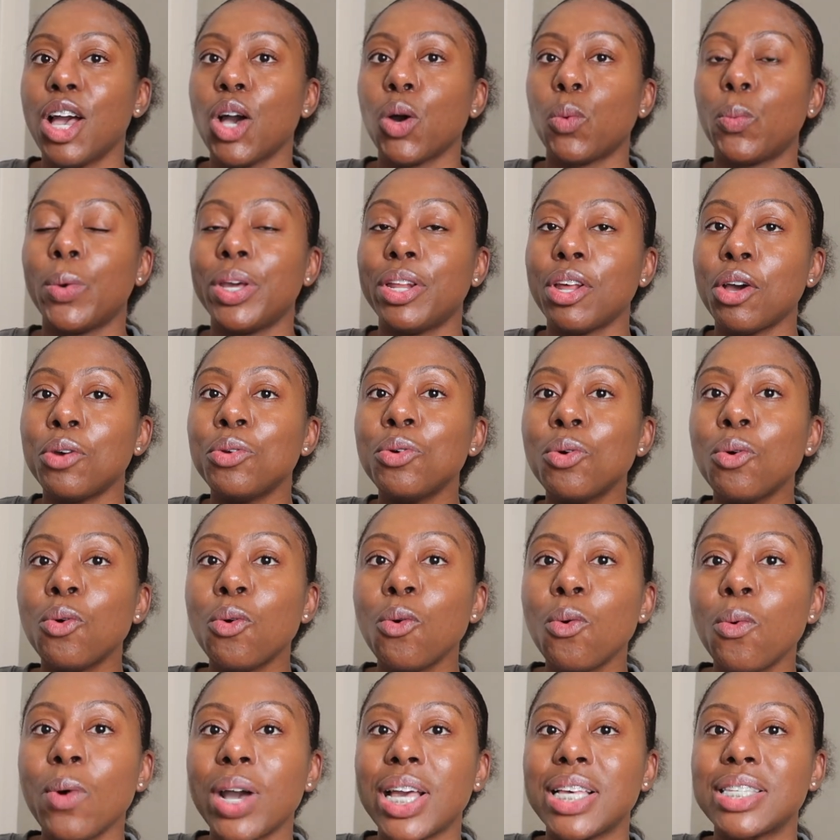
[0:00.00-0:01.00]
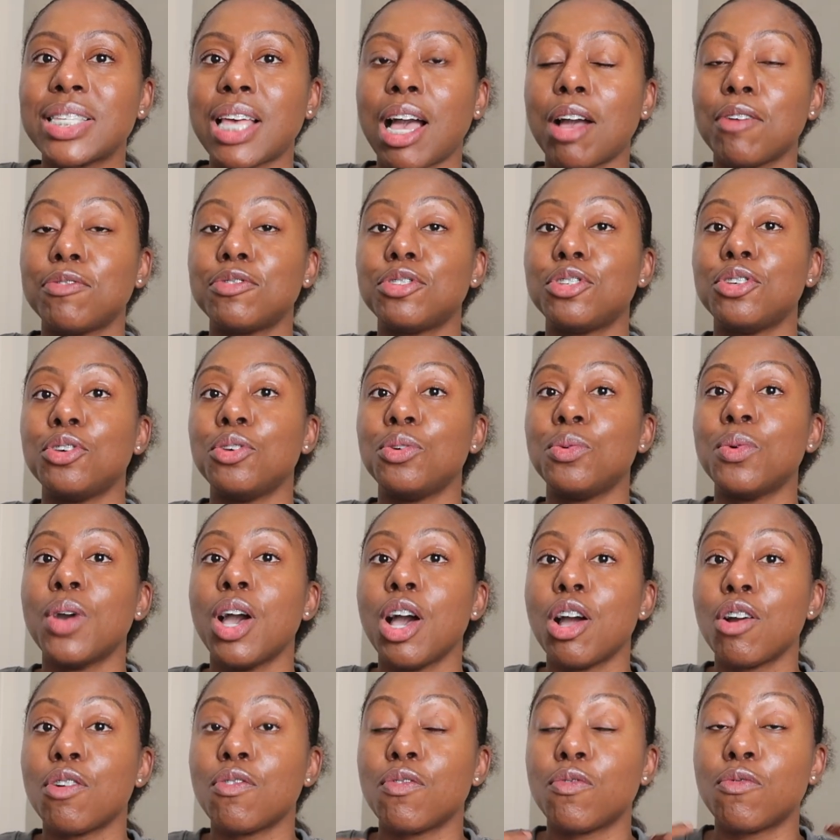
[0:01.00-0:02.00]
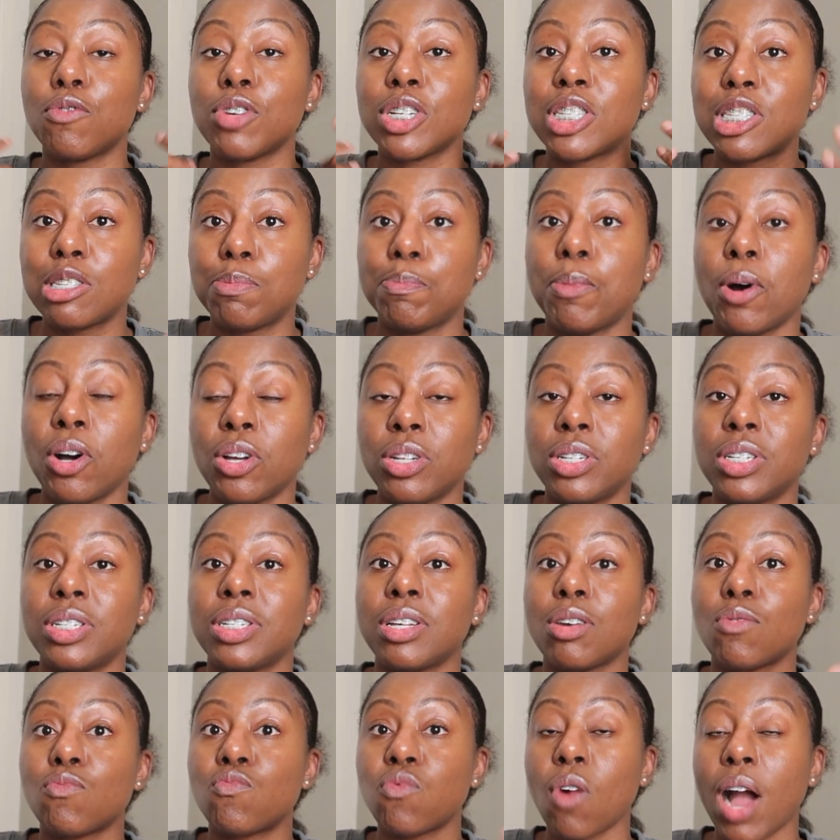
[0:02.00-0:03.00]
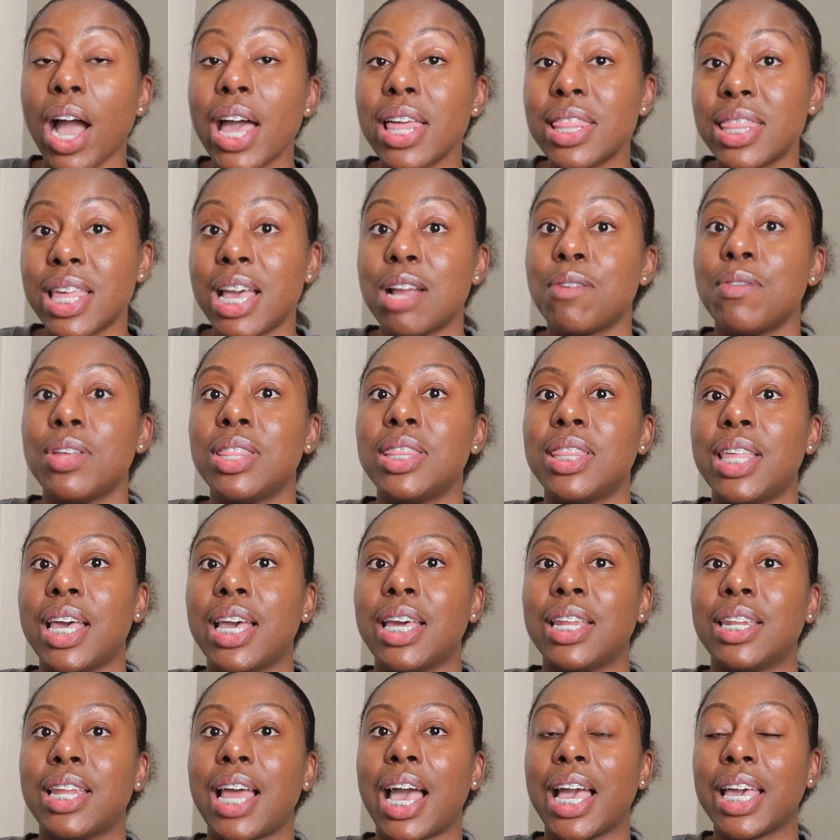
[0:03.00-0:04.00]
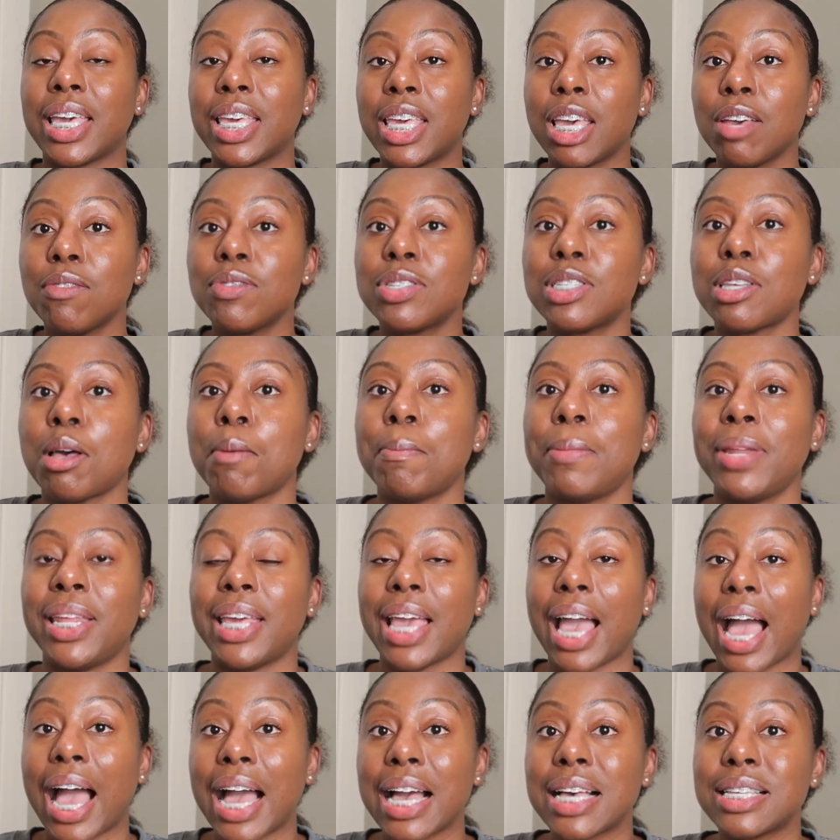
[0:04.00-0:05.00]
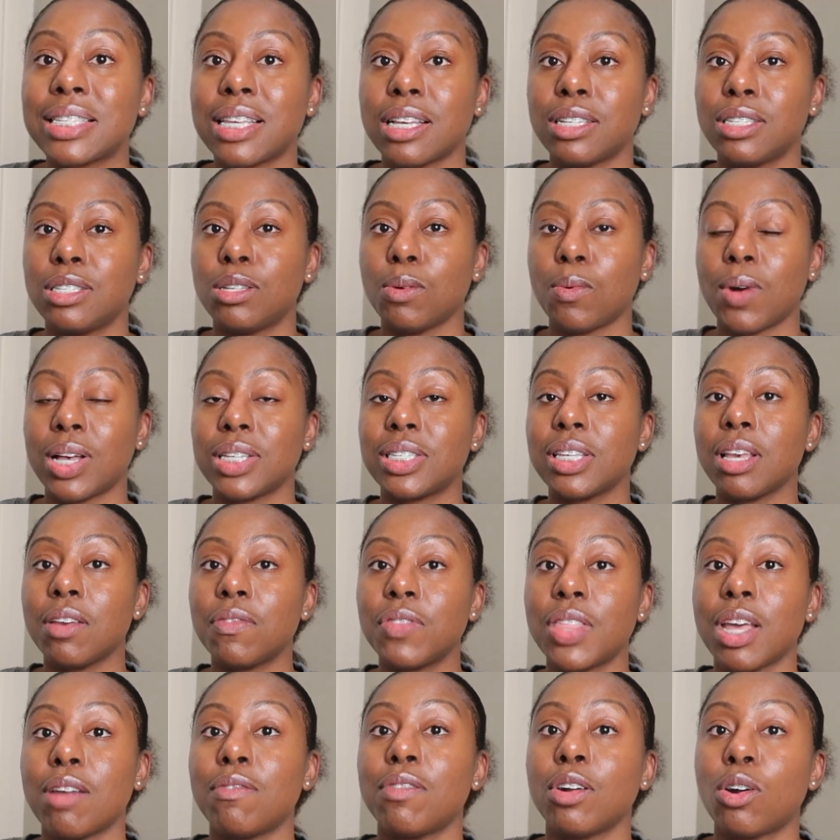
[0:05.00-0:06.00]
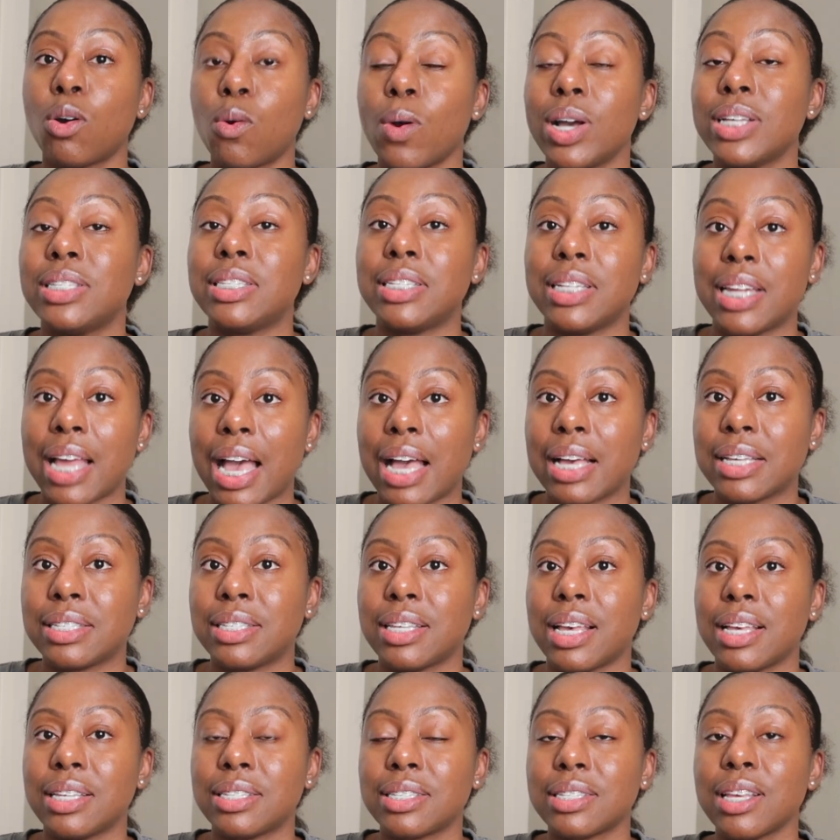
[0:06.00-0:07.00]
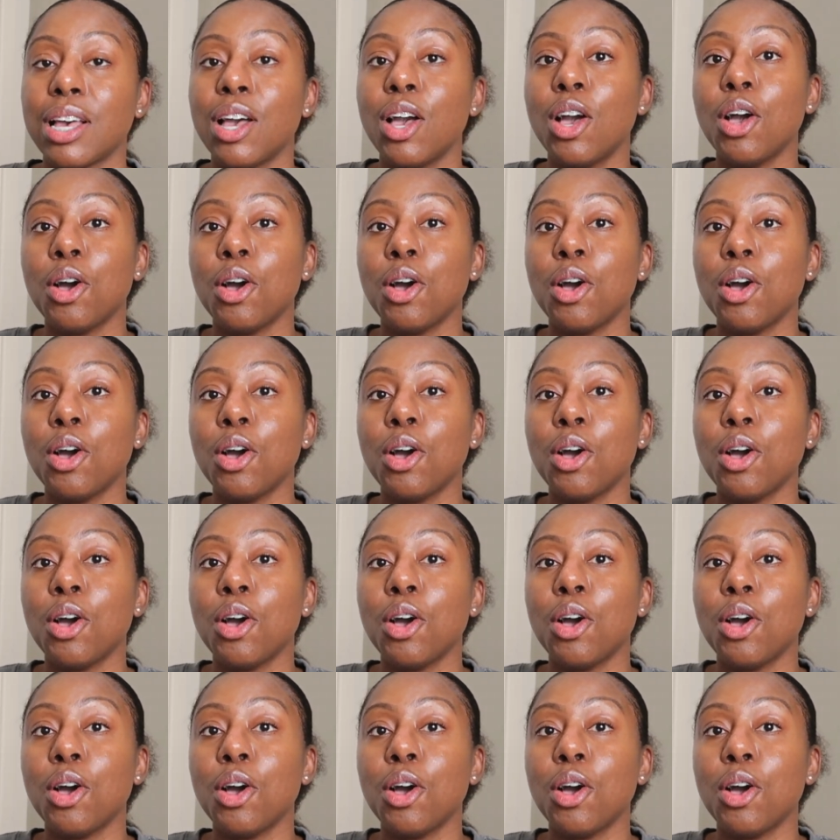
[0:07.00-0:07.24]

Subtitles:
We don't always have to respond right there and then and give somebody access to us if they're requesting access.